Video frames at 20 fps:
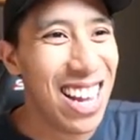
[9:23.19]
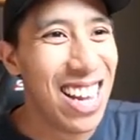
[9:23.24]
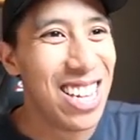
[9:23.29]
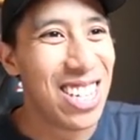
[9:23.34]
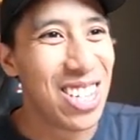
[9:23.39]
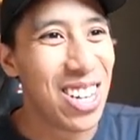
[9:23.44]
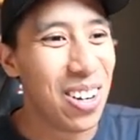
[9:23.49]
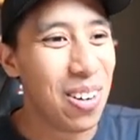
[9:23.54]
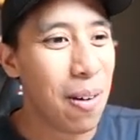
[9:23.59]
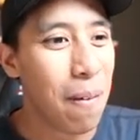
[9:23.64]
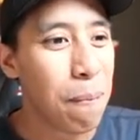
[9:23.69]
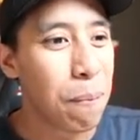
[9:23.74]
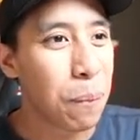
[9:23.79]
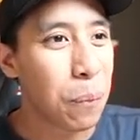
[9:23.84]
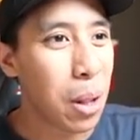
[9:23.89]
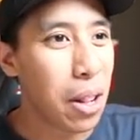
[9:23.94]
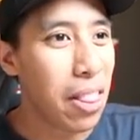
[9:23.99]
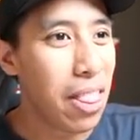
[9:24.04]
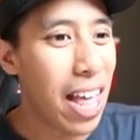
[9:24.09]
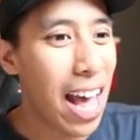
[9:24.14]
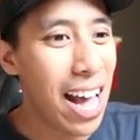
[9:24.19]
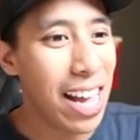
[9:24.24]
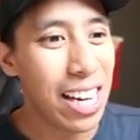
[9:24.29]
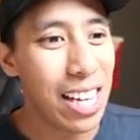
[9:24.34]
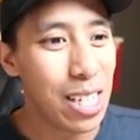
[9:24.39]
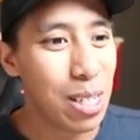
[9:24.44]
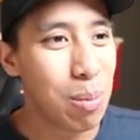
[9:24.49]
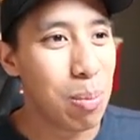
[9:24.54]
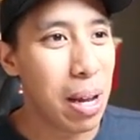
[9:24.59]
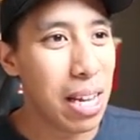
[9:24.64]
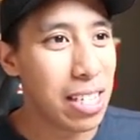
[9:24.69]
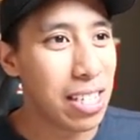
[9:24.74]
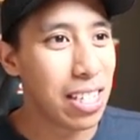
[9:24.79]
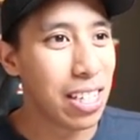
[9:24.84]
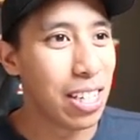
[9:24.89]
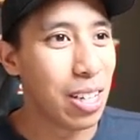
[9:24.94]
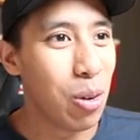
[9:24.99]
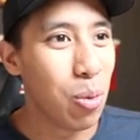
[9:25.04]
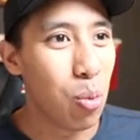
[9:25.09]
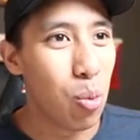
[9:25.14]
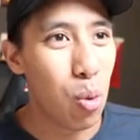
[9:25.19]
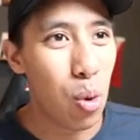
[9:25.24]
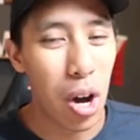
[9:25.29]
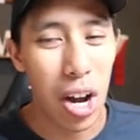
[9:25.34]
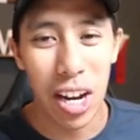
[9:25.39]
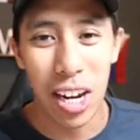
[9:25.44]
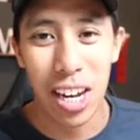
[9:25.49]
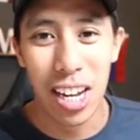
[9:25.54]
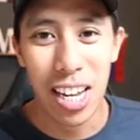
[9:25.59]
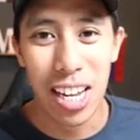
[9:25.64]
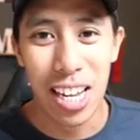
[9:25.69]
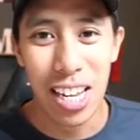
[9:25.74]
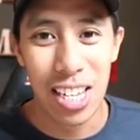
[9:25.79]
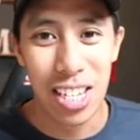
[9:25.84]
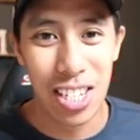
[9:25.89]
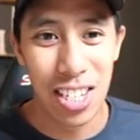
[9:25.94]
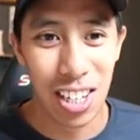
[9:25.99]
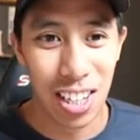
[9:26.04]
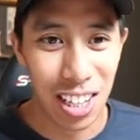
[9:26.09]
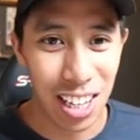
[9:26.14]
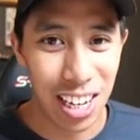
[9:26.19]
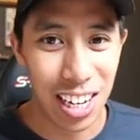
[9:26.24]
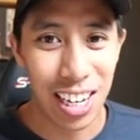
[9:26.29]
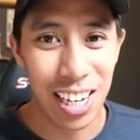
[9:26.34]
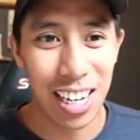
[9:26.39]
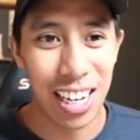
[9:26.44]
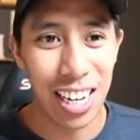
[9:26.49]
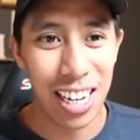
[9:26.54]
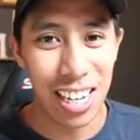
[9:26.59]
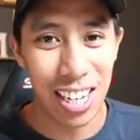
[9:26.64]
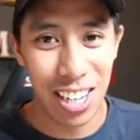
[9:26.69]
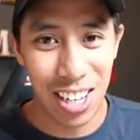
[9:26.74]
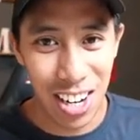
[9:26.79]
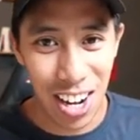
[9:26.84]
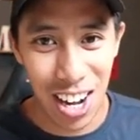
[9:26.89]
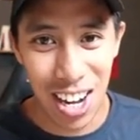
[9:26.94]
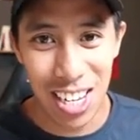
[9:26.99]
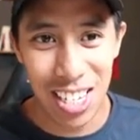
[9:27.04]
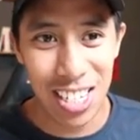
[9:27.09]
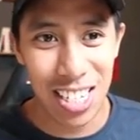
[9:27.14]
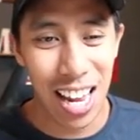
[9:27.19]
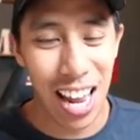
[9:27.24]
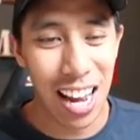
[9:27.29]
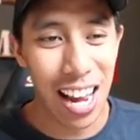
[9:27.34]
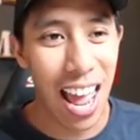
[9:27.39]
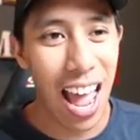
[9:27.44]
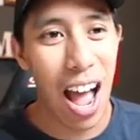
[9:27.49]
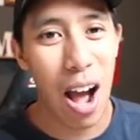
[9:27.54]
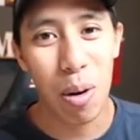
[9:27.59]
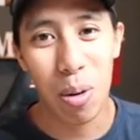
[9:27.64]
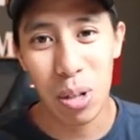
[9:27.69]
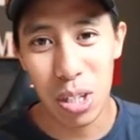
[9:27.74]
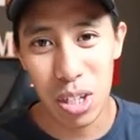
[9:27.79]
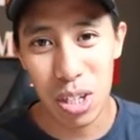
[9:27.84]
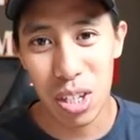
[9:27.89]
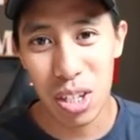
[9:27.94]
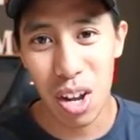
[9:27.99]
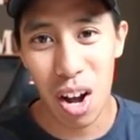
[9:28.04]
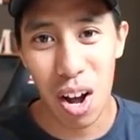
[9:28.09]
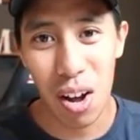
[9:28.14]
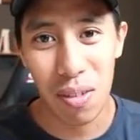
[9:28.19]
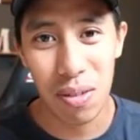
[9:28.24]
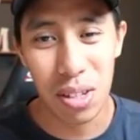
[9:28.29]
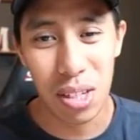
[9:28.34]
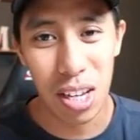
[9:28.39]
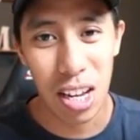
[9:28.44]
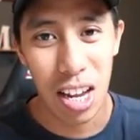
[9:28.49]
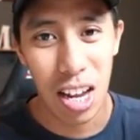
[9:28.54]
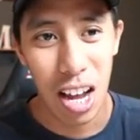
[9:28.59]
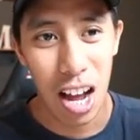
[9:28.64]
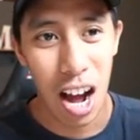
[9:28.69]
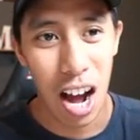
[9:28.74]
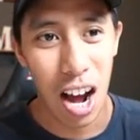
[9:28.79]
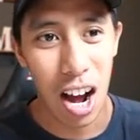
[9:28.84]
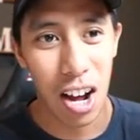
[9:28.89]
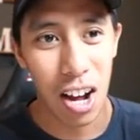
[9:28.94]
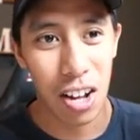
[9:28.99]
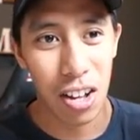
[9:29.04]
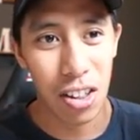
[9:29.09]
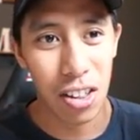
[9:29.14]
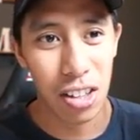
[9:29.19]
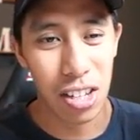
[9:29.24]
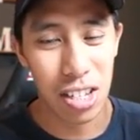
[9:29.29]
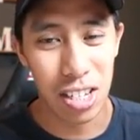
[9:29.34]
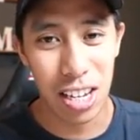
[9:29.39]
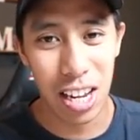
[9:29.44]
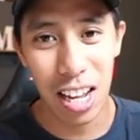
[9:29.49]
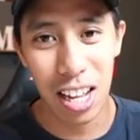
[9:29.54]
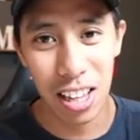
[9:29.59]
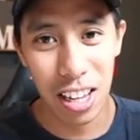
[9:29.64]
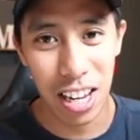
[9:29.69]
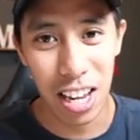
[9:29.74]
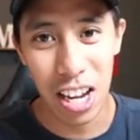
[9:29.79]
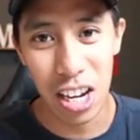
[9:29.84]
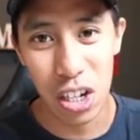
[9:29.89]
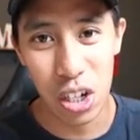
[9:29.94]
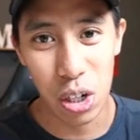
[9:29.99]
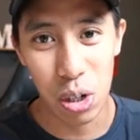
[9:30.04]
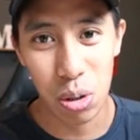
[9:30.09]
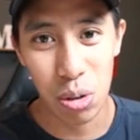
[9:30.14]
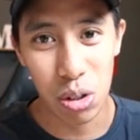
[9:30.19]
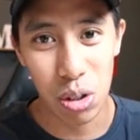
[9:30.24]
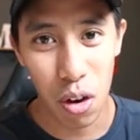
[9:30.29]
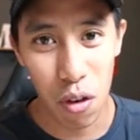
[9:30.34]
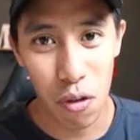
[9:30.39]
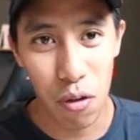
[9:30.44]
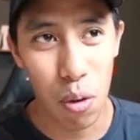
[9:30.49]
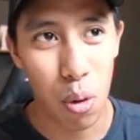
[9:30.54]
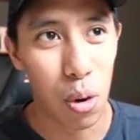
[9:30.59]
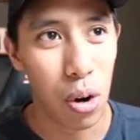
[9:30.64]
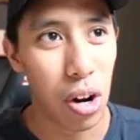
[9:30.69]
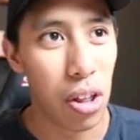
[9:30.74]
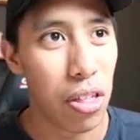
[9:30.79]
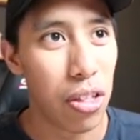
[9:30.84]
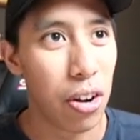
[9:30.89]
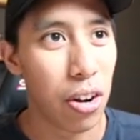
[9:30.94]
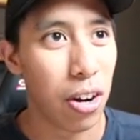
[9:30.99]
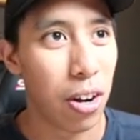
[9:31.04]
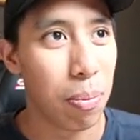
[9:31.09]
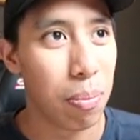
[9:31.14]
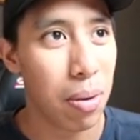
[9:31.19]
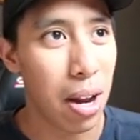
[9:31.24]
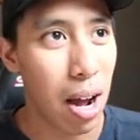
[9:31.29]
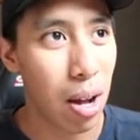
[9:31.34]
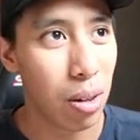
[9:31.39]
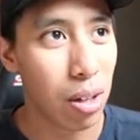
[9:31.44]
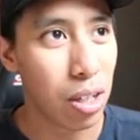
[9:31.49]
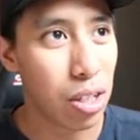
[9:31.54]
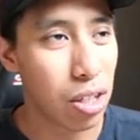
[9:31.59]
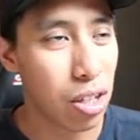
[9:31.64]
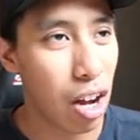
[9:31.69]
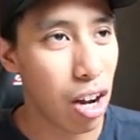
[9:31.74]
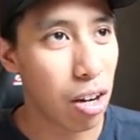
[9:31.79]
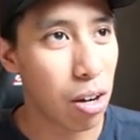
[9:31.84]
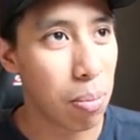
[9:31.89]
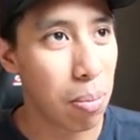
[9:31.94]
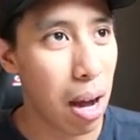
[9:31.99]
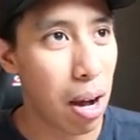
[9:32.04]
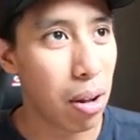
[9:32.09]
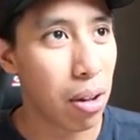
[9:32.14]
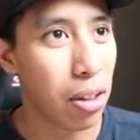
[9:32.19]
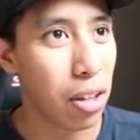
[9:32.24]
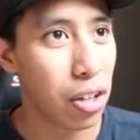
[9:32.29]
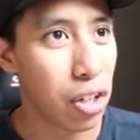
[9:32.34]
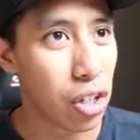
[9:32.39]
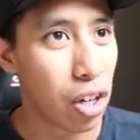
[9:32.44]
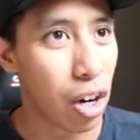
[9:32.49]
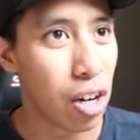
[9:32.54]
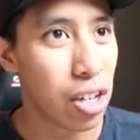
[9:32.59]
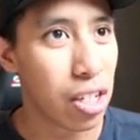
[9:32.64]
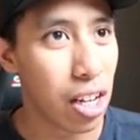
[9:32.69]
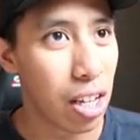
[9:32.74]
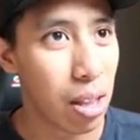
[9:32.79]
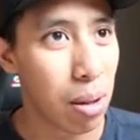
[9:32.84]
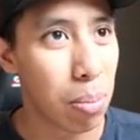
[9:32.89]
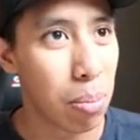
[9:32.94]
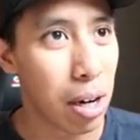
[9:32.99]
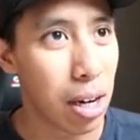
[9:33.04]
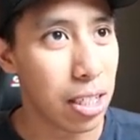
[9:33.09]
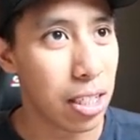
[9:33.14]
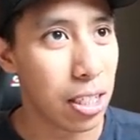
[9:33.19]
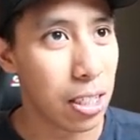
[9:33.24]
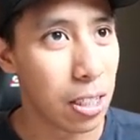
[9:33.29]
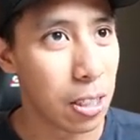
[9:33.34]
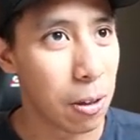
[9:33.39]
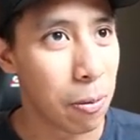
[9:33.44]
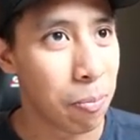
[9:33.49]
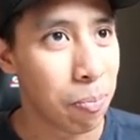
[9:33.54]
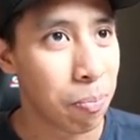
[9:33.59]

So that is basically what Solidity does and how it solves uh, the scaling issues for Ethereum. Now let's talk about the charts and the prices.